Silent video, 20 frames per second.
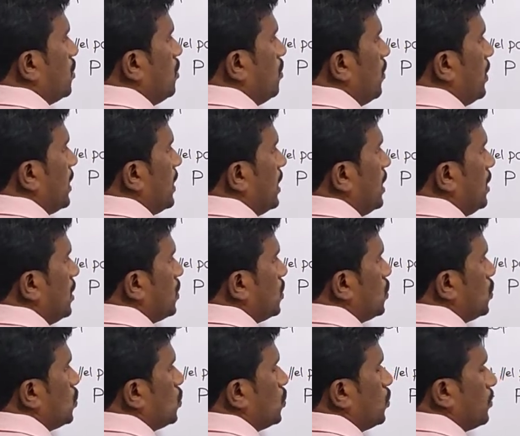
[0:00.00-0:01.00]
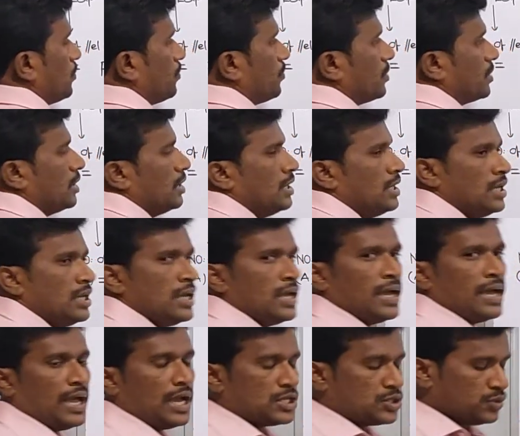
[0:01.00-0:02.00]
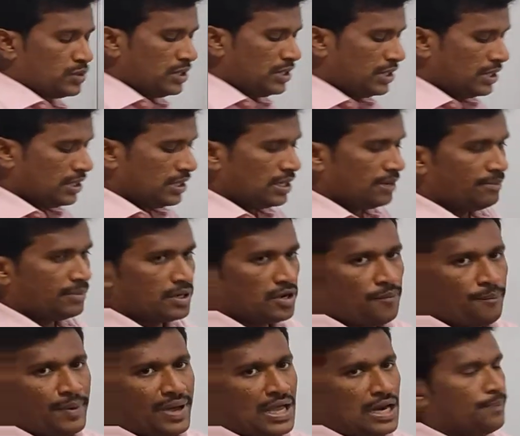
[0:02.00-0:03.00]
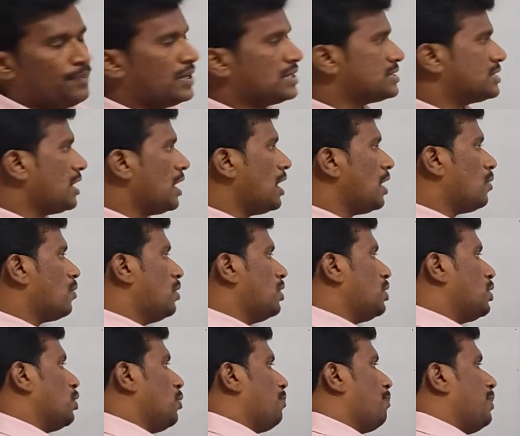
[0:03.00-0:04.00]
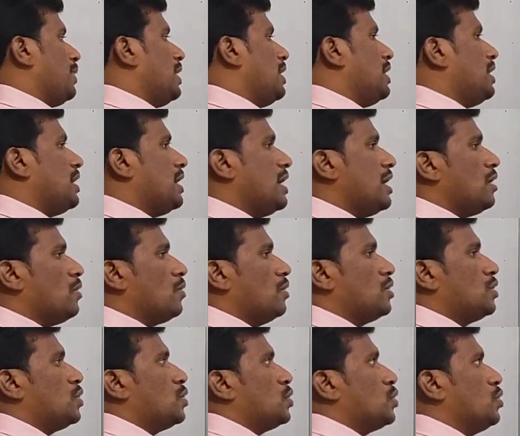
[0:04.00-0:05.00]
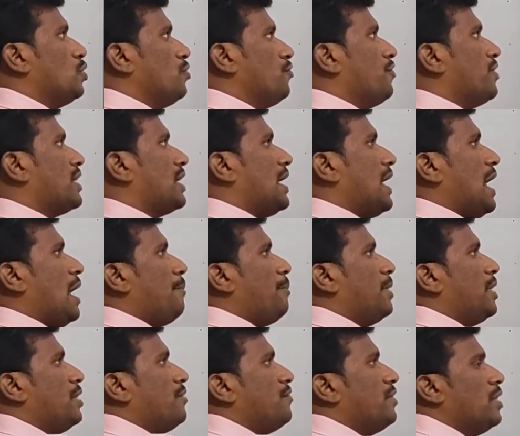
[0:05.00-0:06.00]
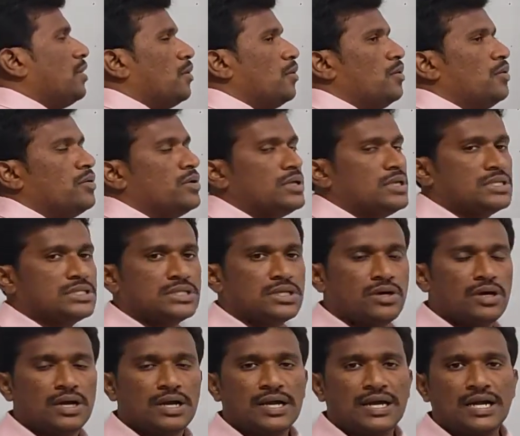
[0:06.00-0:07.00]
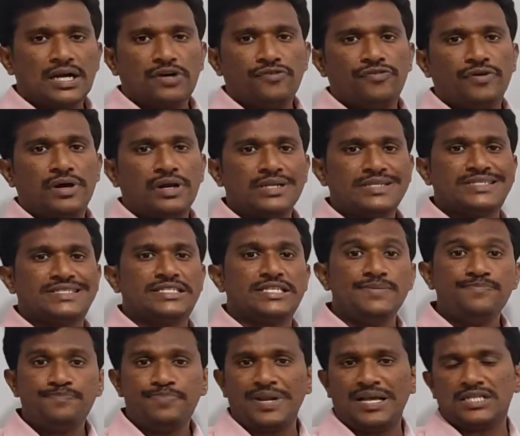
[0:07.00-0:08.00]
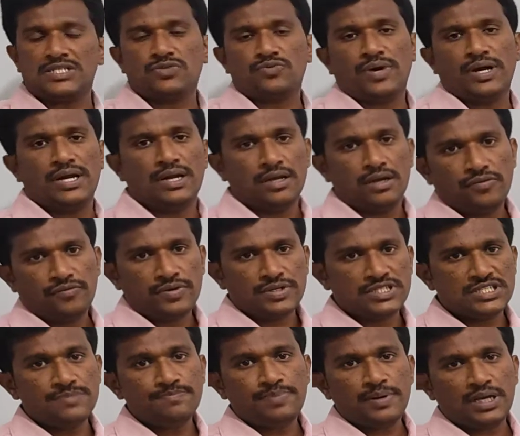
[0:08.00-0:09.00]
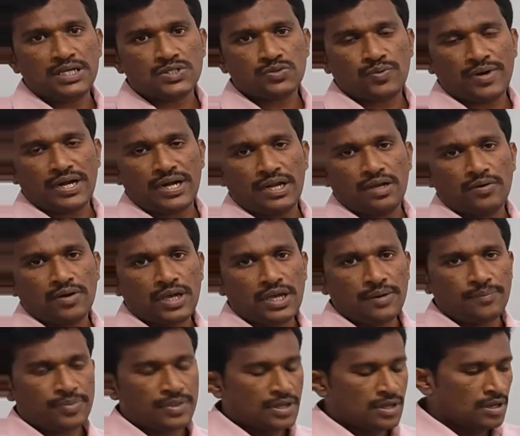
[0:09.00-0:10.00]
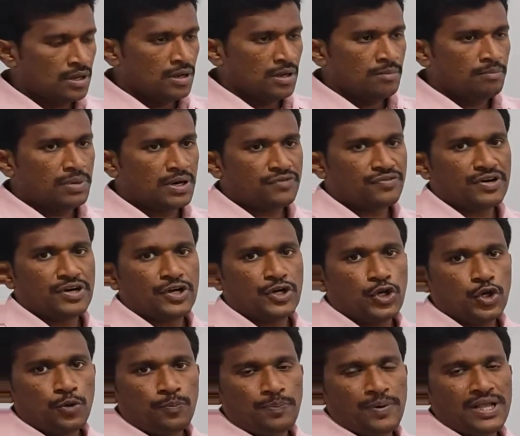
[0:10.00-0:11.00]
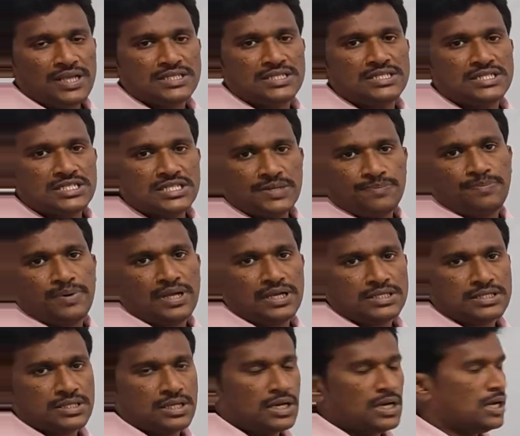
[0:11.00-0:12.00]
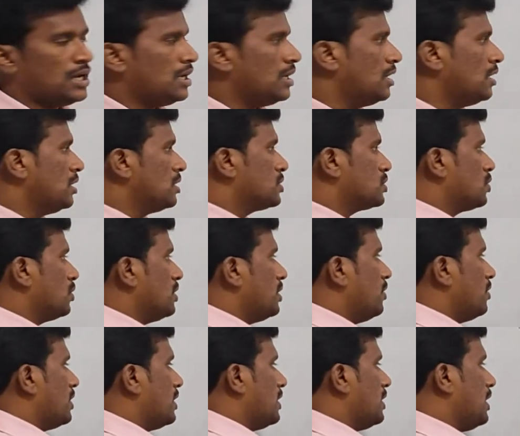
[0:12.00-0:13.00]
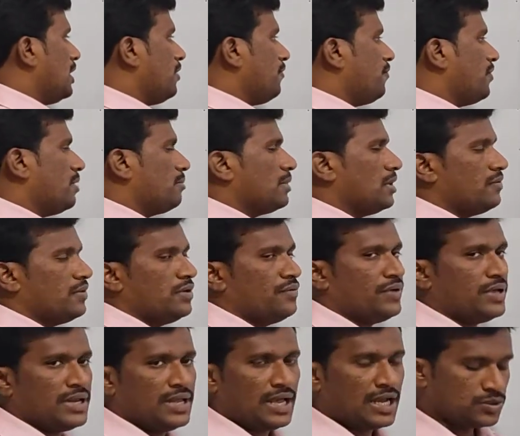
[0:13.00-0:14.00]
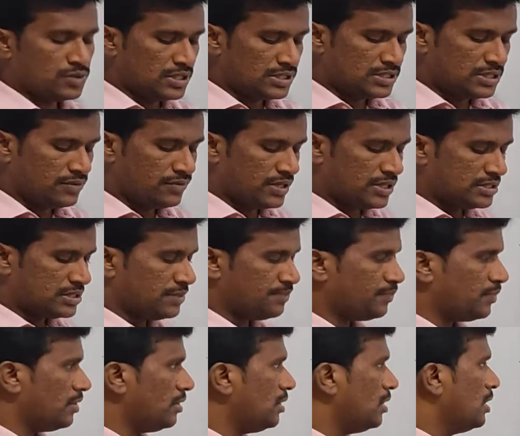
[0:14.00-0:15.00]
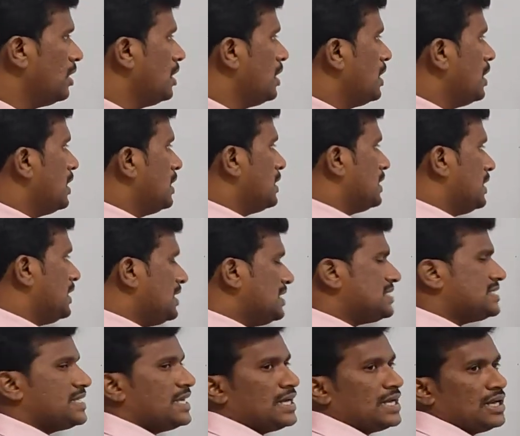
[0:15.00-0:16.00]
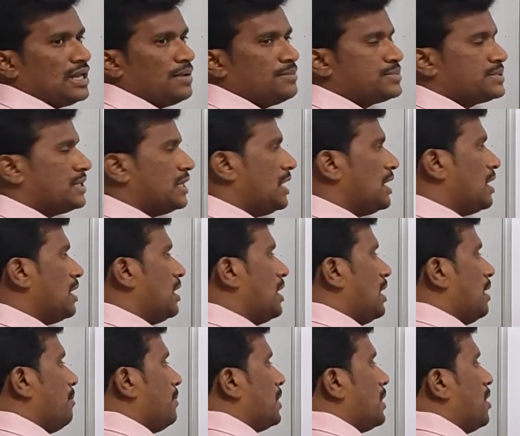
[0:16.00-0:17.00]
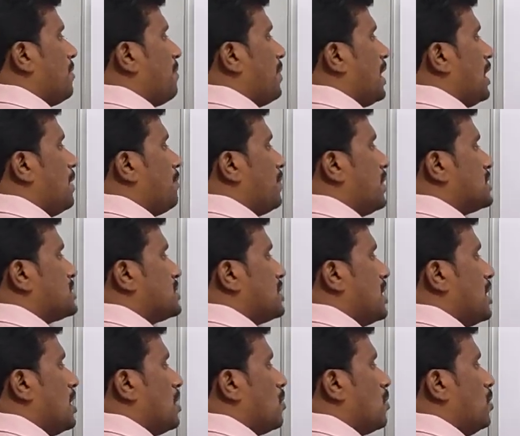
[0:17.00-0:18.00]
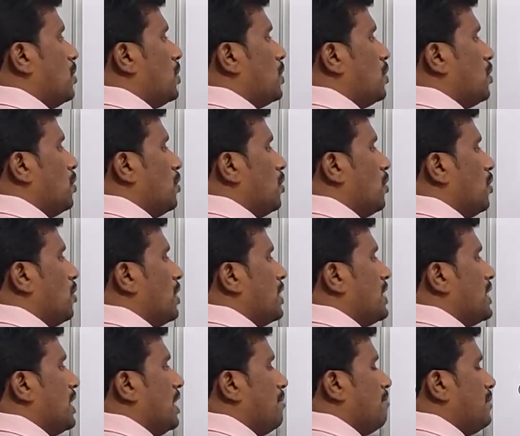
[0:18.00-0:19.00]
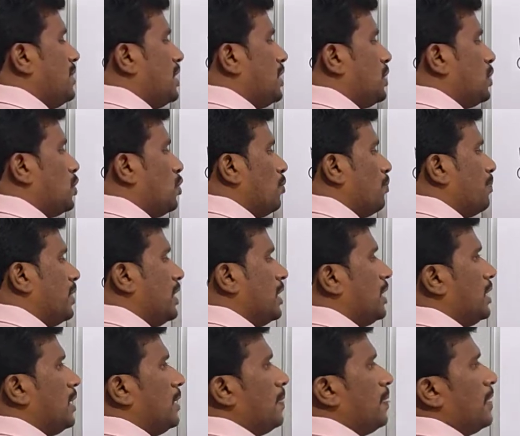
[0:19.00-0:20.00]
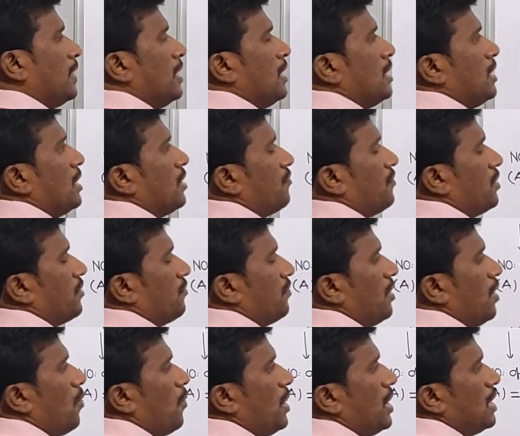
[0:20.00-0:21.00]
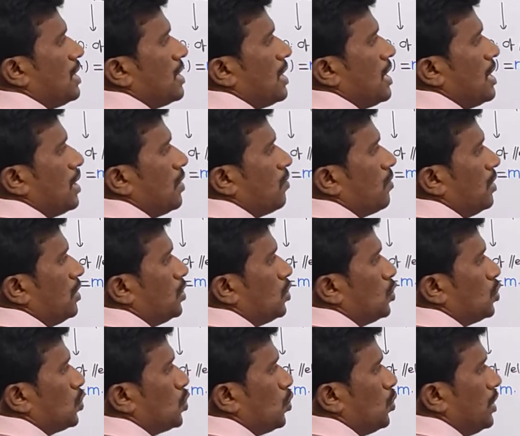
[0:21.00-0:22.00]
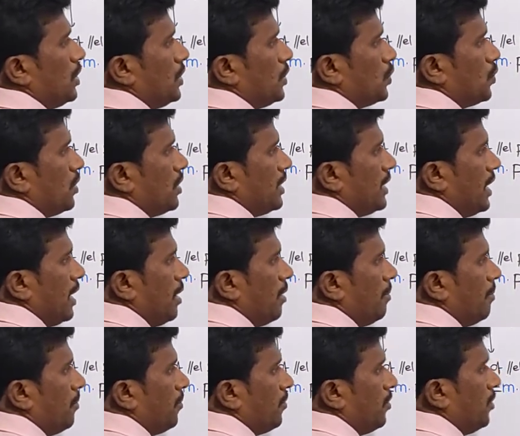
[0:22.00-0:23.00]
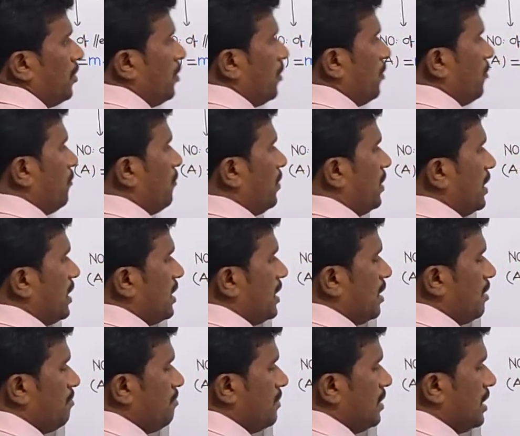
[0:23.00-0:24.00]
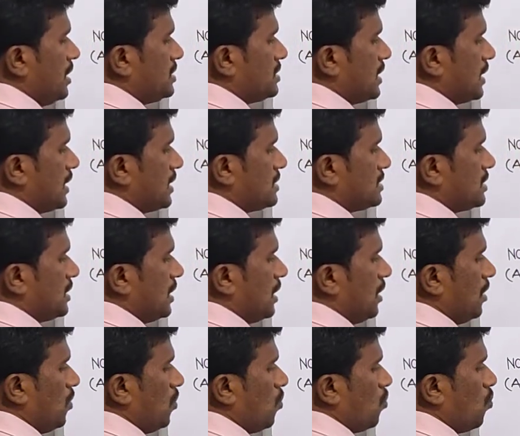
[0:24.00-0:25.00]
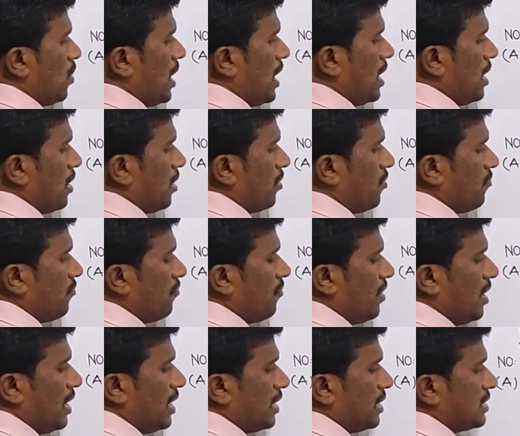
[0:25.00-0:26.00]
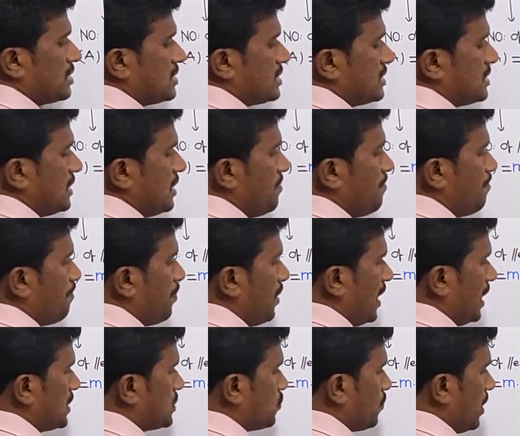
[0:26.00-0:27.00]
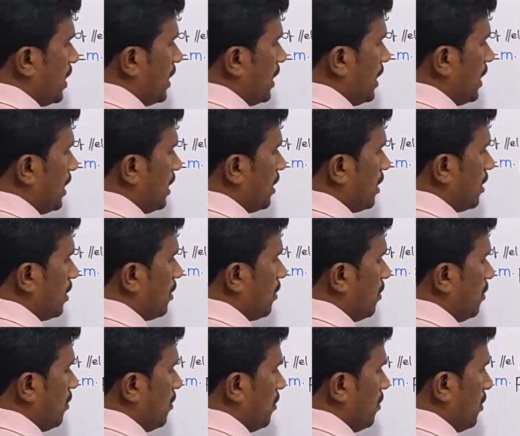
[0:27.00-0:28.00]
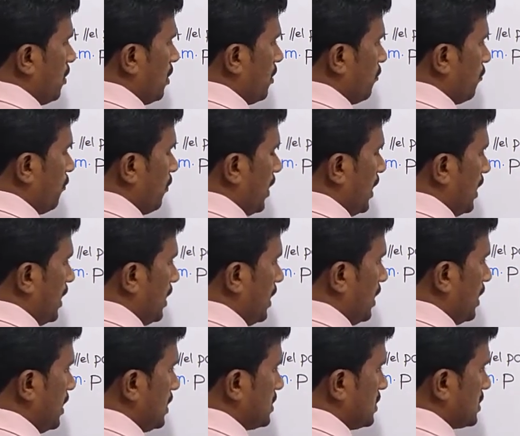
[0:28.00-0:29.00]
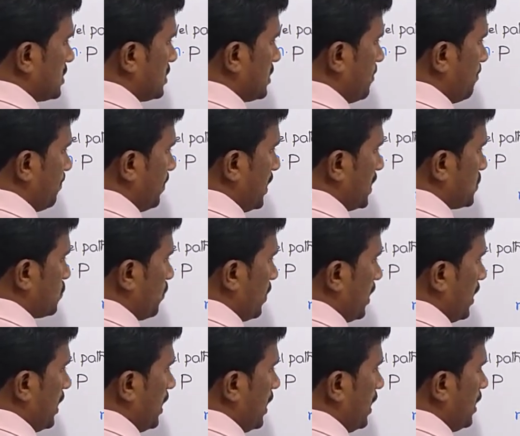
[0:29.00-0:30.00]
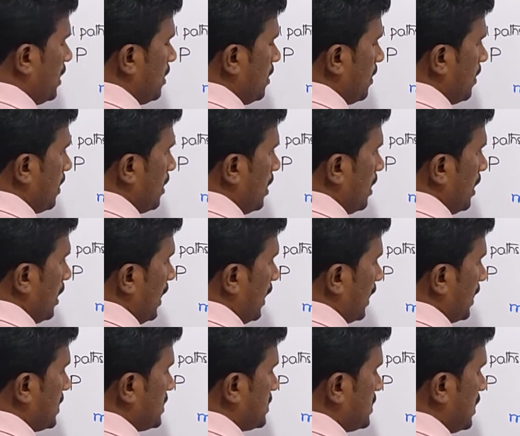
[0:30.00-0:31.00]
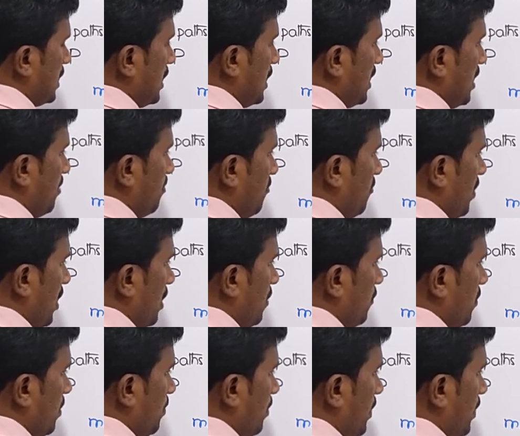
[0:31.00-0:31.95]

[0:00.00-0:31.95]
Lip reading: What here? 2. Actually number of parallel paths A equal to P, A equal to 2 for lap and wave is correct for simplex winding. Okay. But for duplex and triplex, so your A formula will vary. Actually see, very simple. In general I am saying the number of parallel paths A equal to M into P. Here for wave winding A equal to 2 into M, where M is, I can say, 1 for simplex winding. If winding is a simplex winding, I can say M value will